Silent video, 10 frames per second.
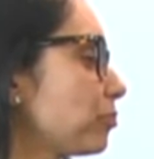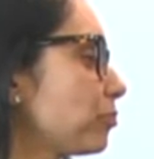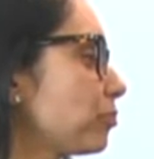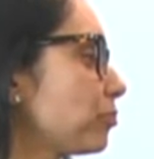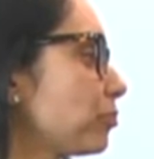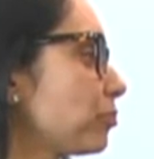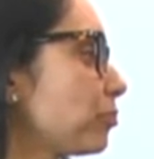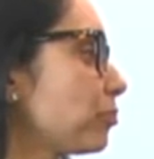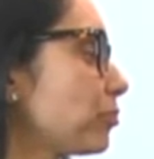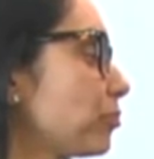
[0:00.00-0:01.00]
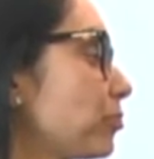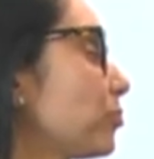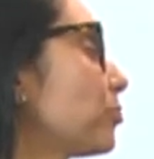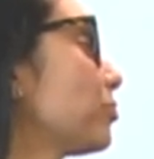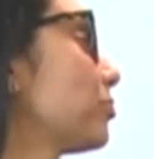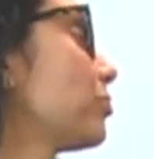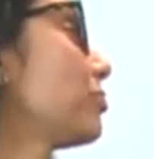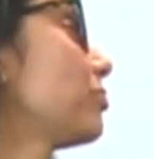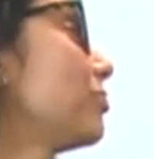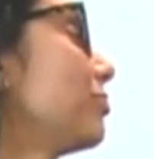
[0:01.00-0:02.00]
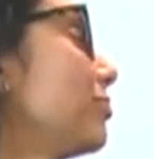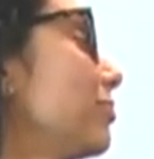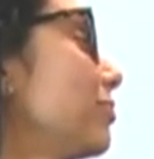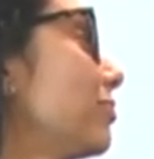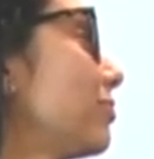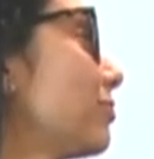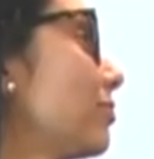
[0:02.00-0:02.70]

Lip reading: No words are spoken by the person on screen.